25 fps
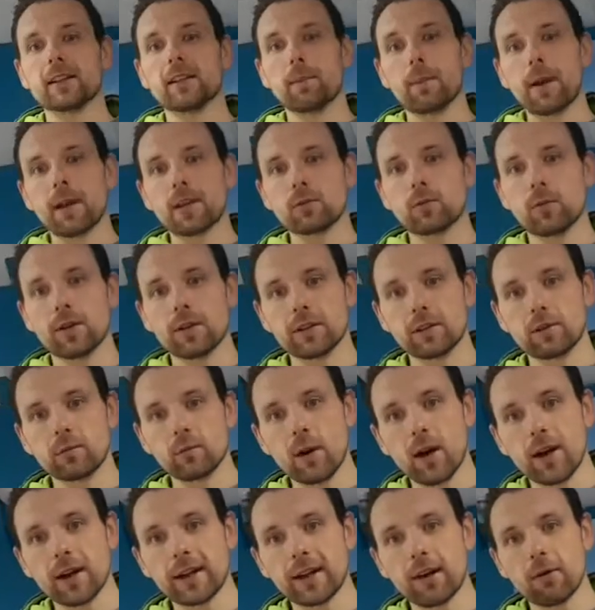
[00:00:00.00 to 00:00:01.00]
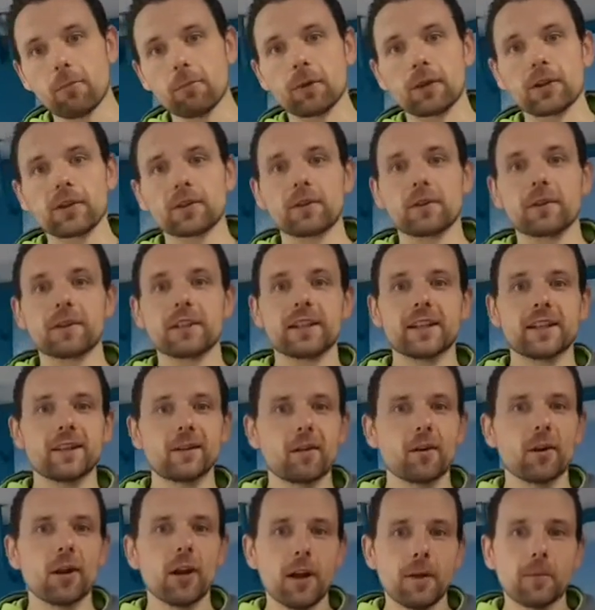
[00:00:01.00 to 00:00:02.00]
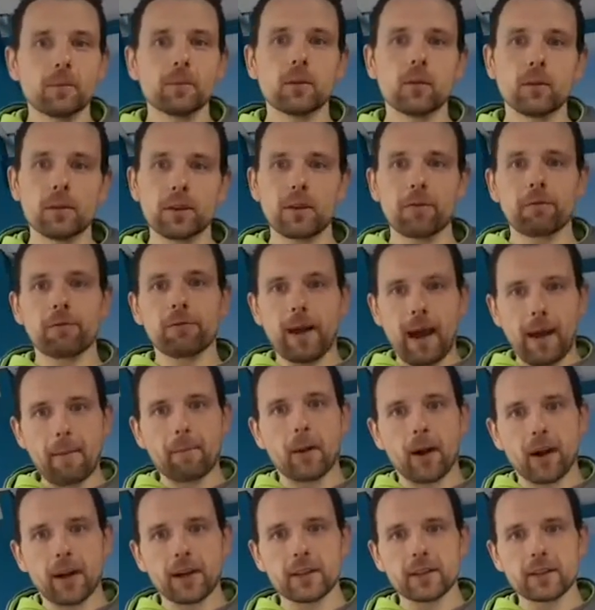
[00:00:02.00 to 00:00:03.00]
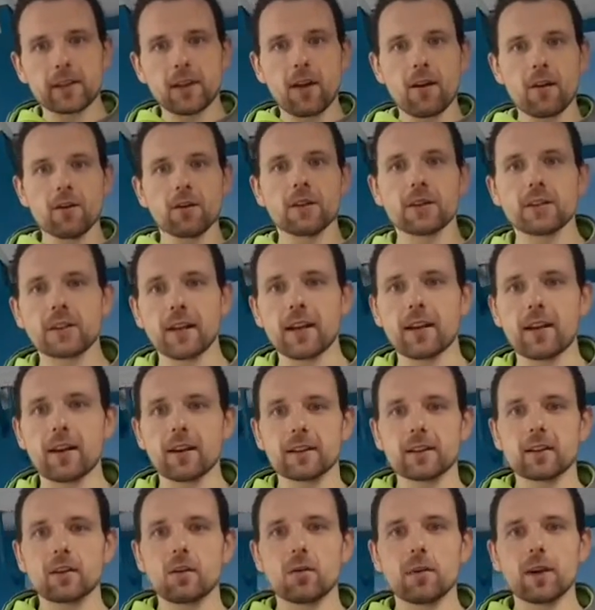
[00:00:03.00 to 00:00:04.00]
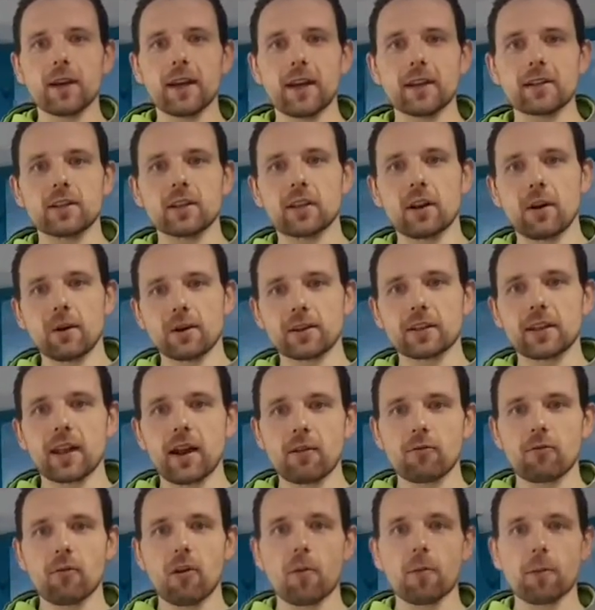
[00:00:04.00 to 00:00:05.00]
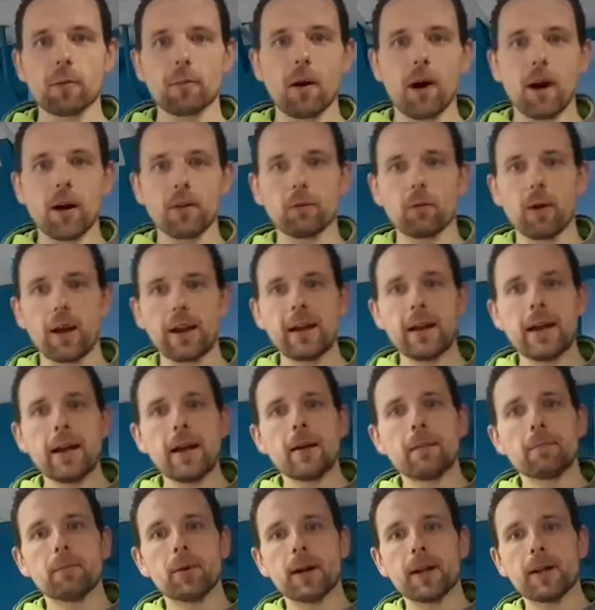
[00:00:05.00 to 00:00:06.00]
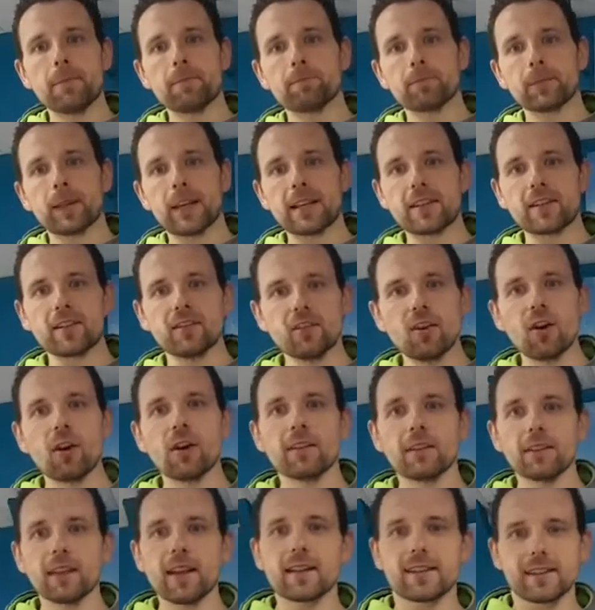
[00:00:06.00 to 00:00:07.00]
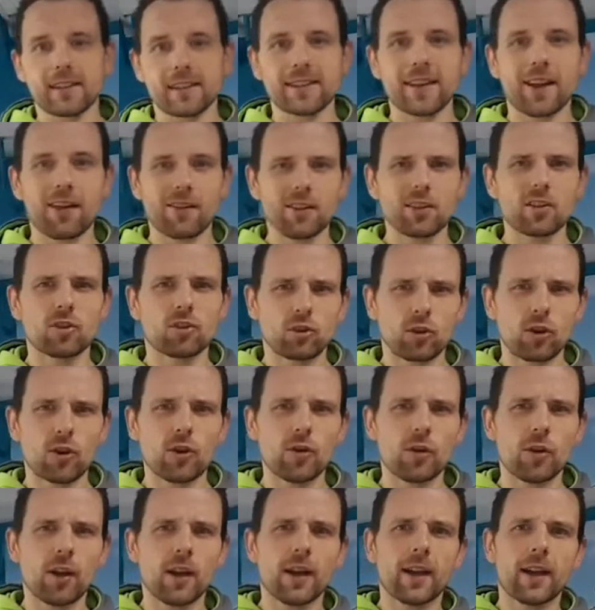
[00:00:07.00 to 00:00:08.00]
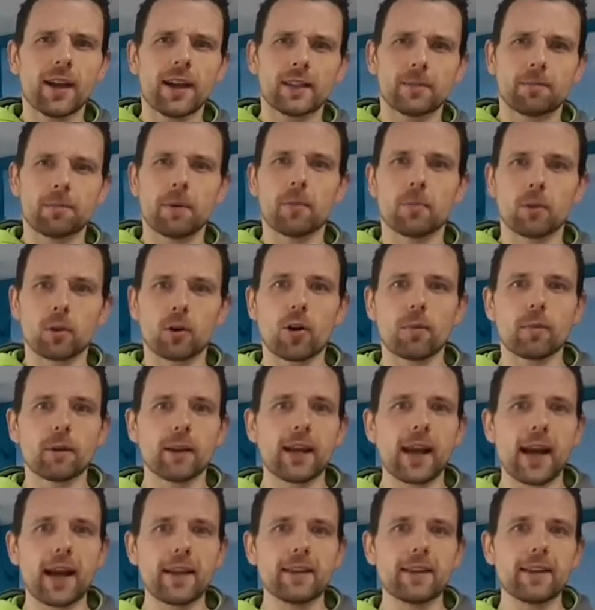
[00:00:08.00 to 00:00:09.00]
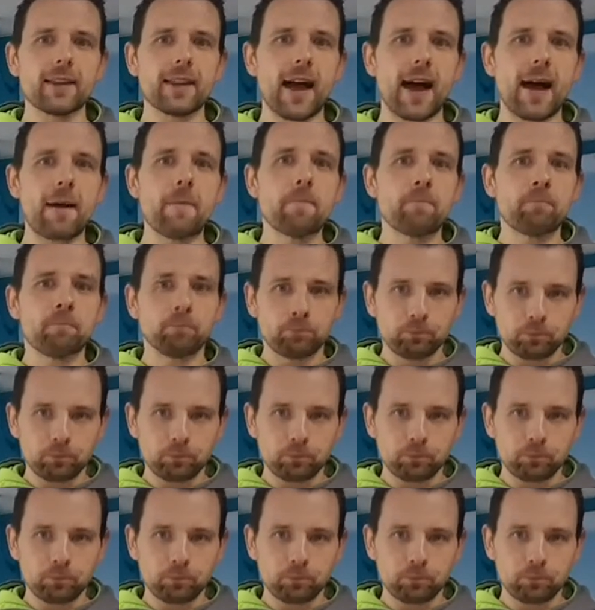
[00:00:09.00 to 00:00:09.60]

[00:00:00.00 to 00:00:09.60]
it's the best one to work on, because obviously you're in the fat burning zone, as they like to call it, as you go into that aerobic pathway. But it's not necessarily true. It's a bit more complicated than that.